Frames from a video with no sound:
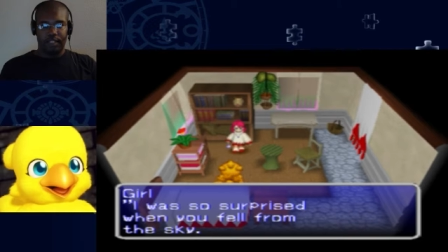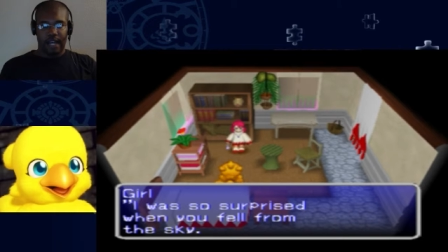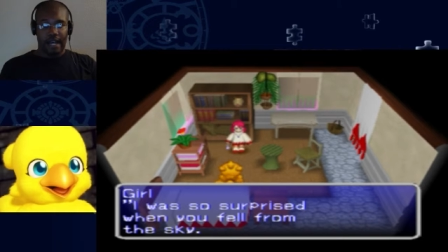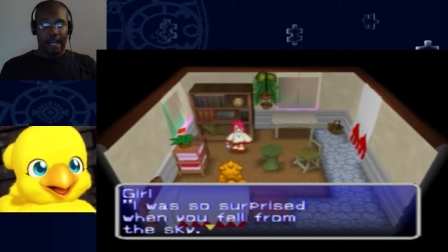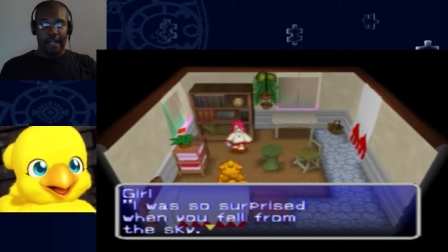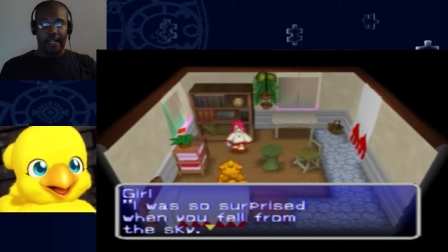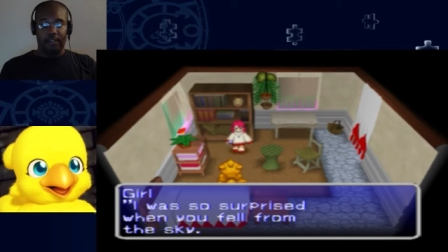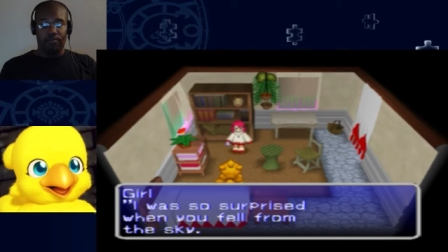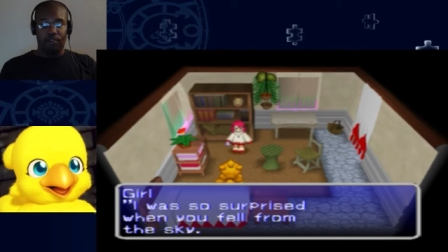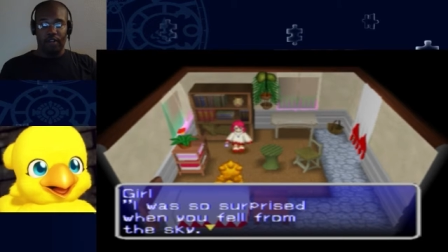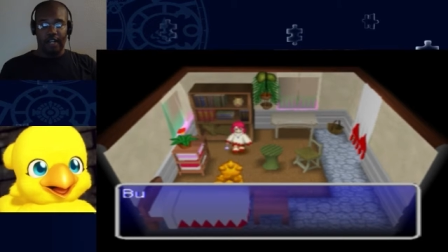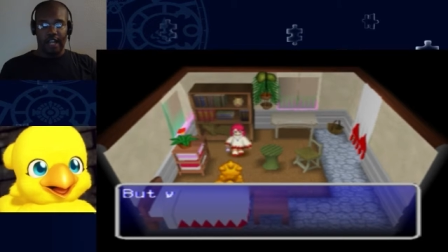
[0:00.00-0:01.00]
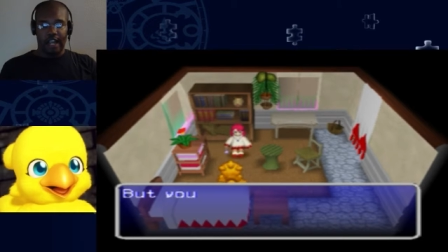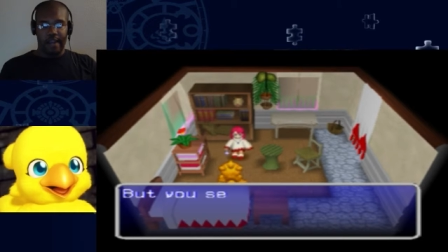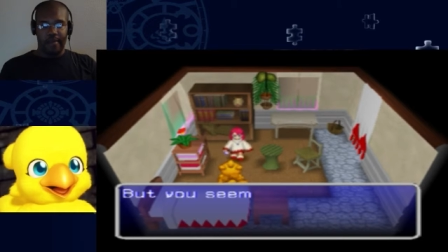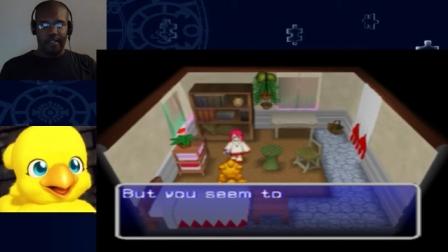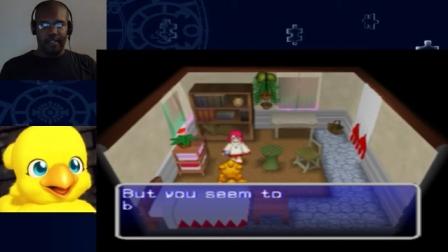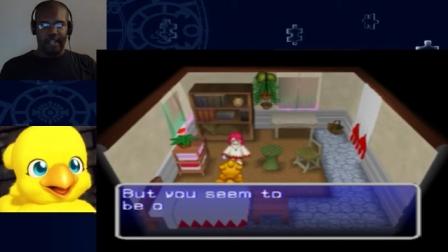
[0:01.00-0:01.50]
I don't know her name.
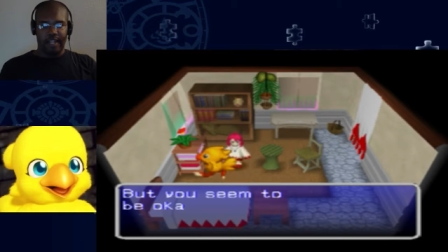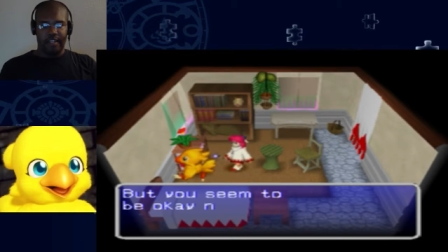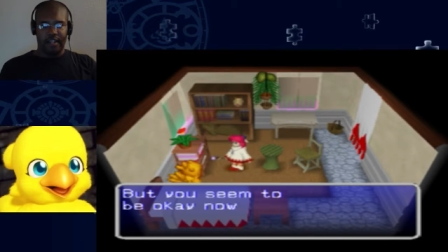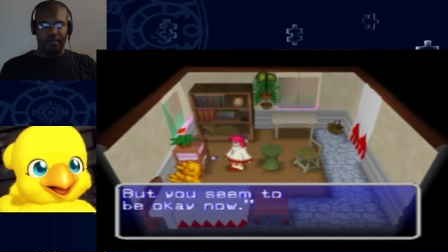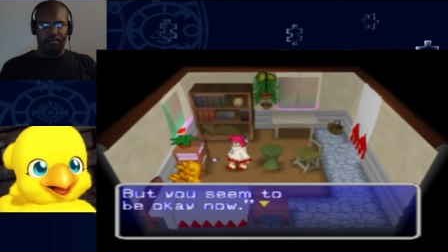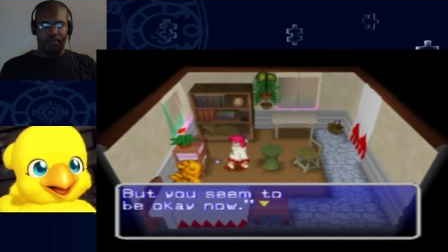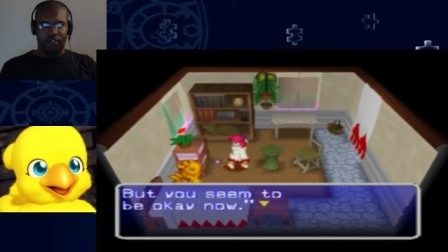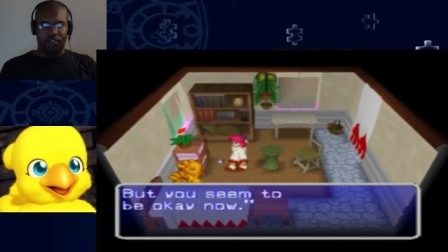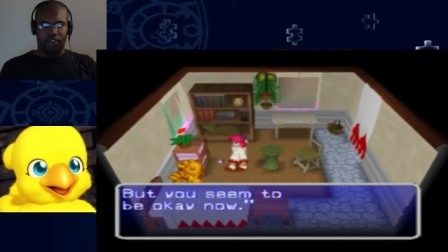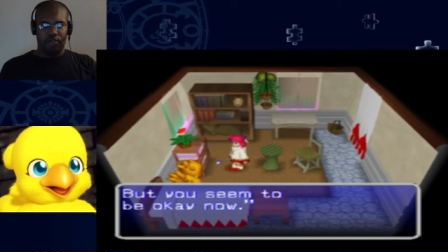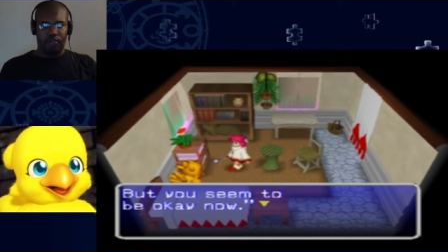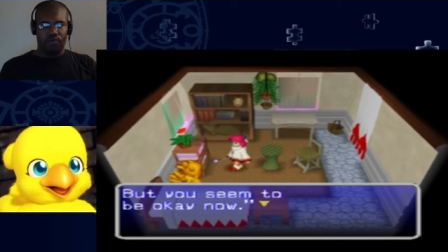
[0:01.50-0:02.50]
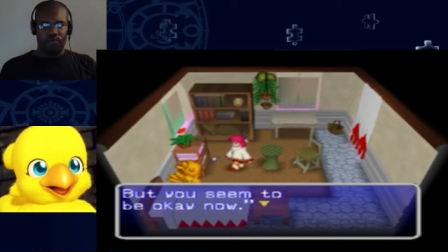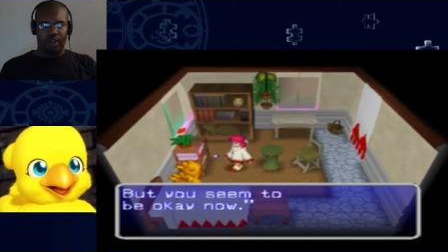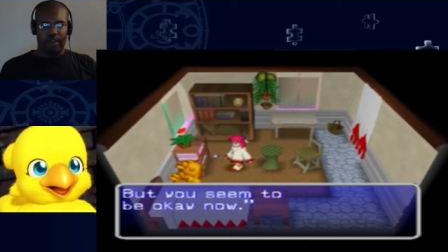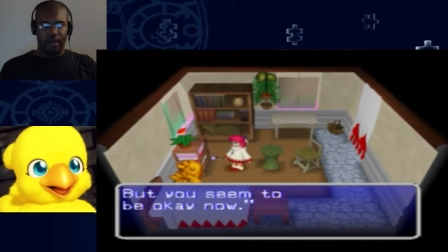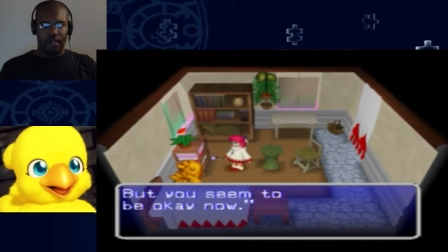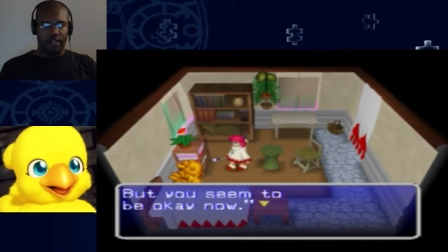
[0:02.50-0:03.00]
It's like
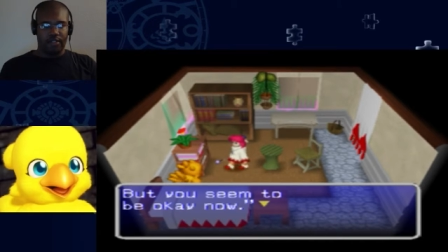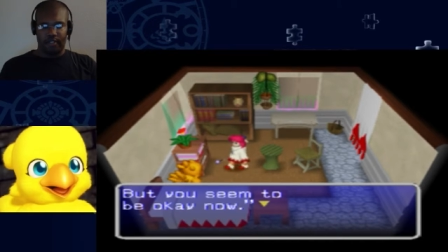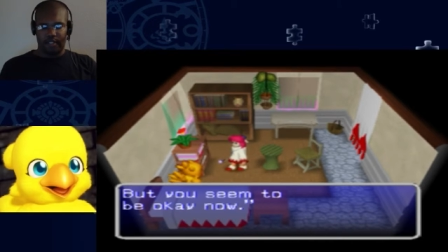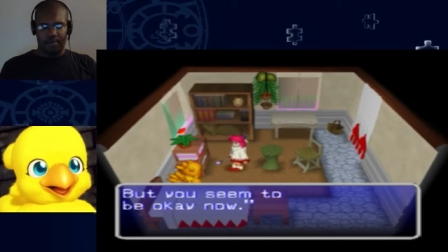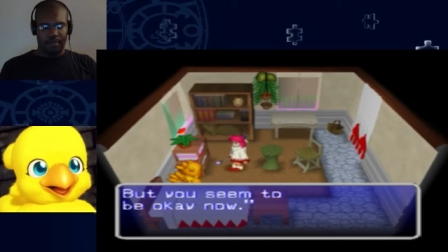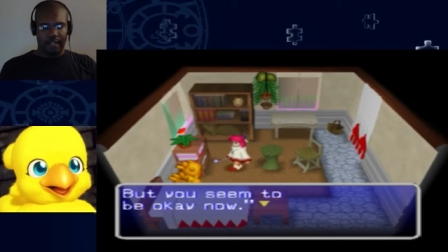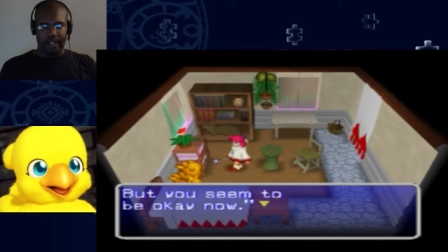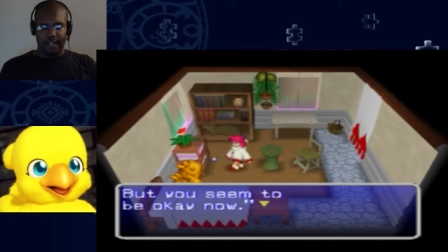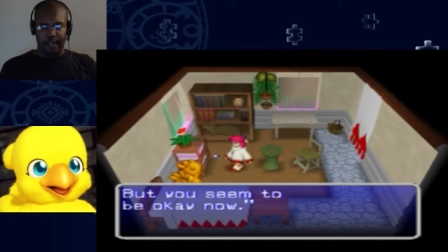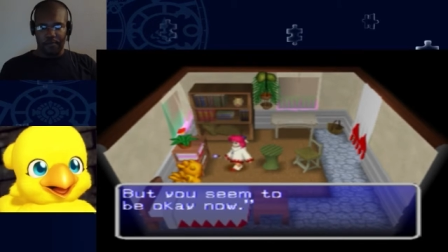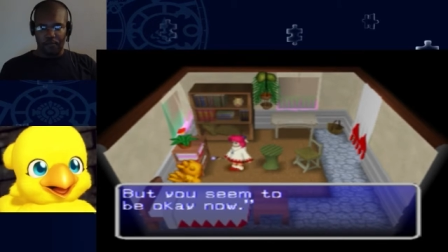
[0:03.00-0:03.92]
Sarima or something like that.